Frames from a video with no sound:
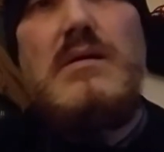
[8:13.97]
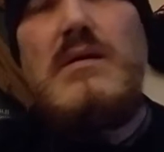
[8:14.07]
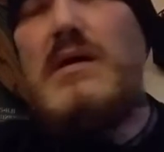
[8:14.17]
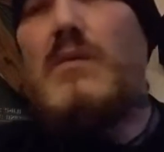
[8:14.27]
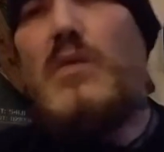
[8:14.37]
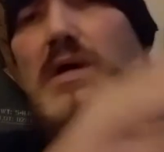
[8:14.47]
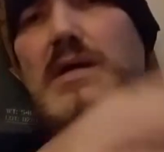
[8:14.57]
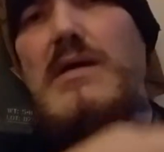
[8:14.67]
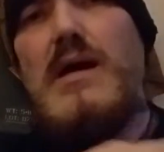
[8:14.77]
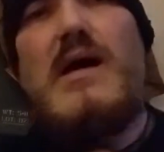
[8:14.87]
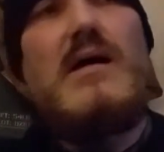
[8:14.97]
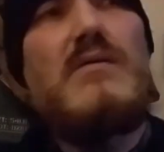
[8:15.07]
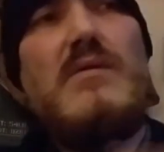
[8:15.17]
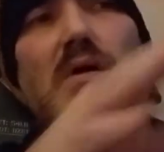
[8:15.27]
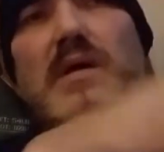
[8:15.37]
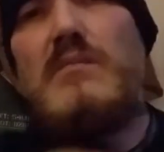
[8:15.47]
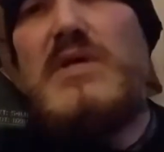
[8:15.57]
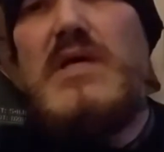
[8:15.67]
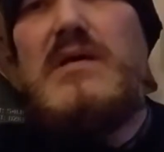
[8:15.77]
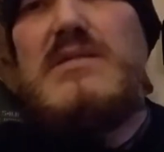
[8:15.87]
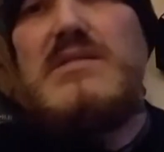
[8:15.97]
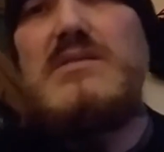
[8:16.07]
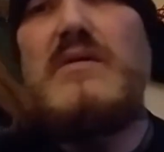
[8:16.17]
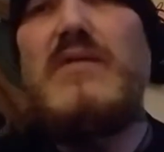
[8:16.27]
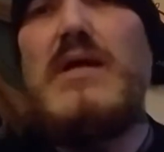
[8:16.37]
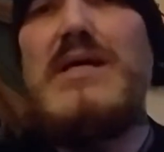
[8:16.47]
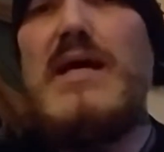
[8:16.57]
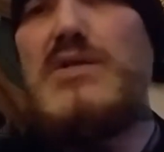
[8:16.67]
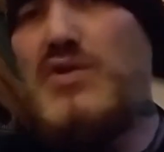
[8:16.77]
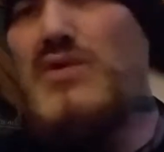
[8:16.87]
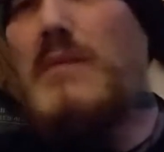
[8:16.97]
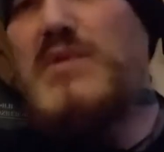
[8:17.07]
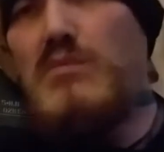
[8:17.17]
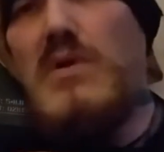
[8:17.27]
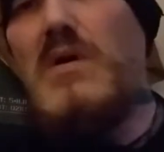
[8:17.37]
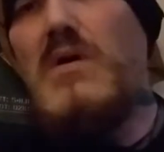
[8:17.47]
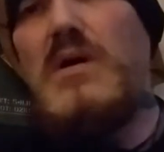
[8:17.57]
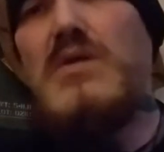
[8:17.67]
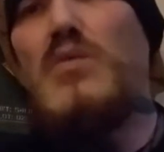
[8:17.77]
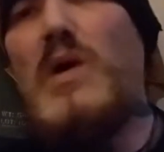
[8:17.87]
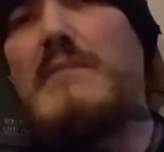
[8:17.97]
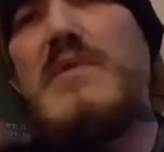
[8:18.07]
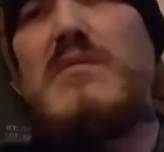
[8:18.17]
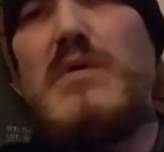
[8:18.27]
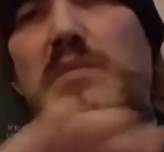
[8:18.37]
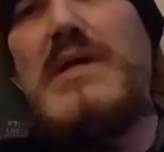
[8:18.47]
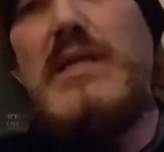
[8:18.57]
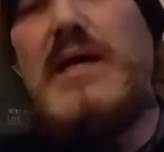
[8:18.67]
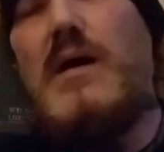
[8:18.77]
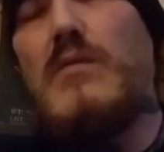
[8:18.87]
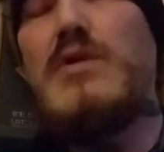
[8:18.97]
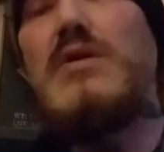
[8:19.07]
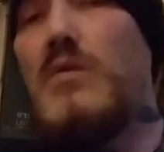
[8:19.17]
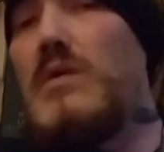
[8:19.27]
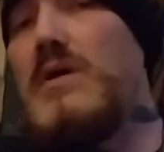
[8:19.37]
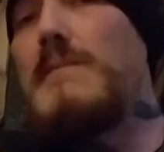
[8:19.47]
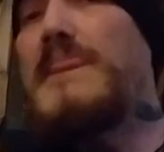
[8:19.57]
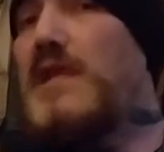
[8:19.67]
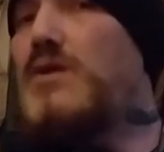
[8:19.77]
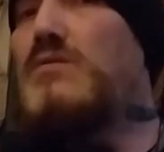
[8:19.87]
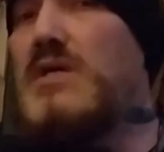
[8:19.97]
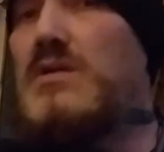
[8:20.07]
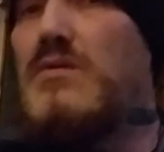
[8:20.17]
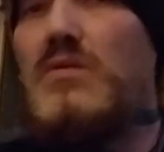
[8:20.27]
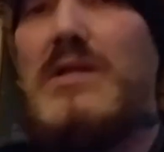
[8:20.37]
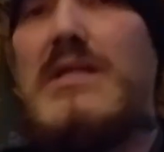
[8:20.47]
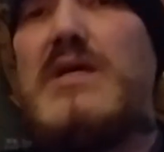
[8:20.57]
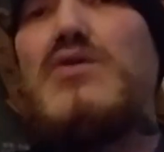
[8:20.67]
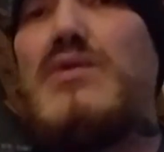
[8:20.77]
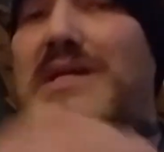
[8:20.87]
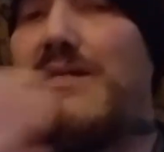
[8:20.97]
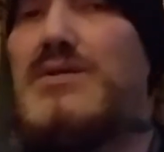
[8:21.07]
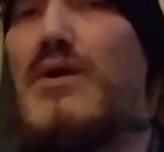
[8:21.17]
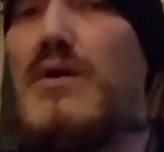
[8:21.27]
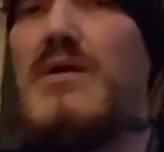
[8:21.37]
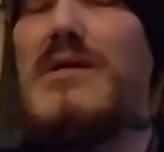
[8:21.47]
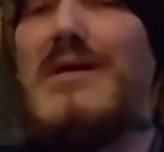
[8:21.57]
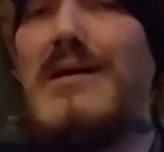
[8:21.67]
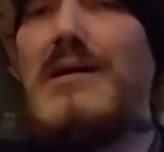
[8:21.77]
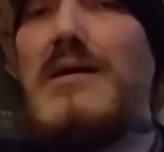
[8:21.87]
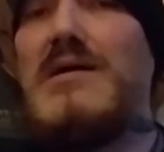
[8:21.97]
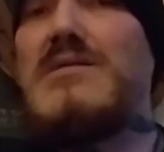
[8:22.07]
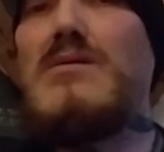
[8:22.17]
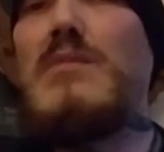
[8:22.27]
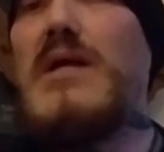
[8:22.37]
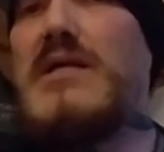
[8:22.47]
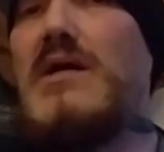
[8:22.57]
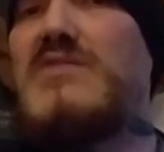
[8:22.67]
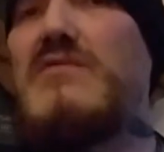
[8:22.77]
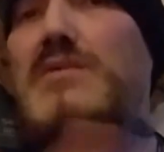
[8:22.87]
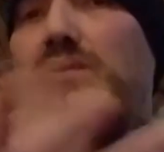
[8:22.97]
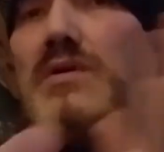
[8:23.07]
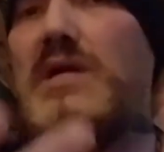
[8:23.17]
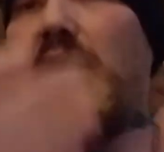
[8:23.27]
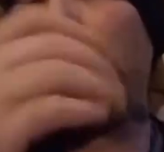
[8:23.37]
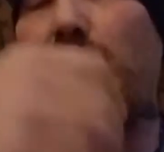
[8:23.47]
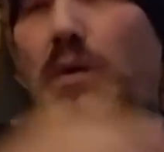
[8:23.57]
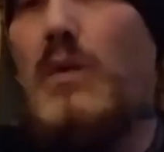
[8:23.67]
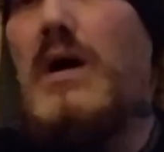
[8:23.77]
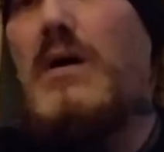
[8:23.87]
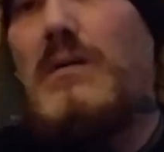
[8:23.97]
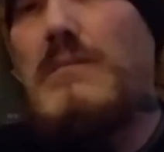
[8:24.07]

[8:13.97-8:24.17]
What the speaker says: that one guy with all them kids and stuff like that, and you dropped the ball and wiped them completely out. Well, you know what? You did do one thing. You deterred somebody else from doing that for a while.